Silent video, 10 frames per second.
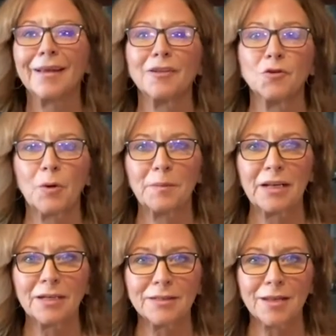Join me
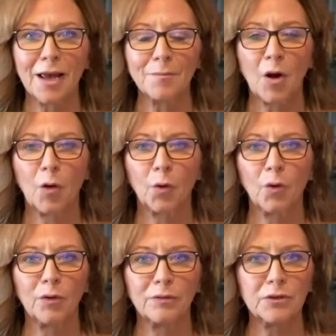next time. I'll
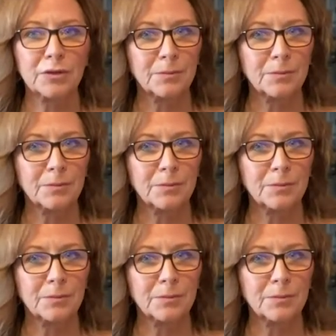go over some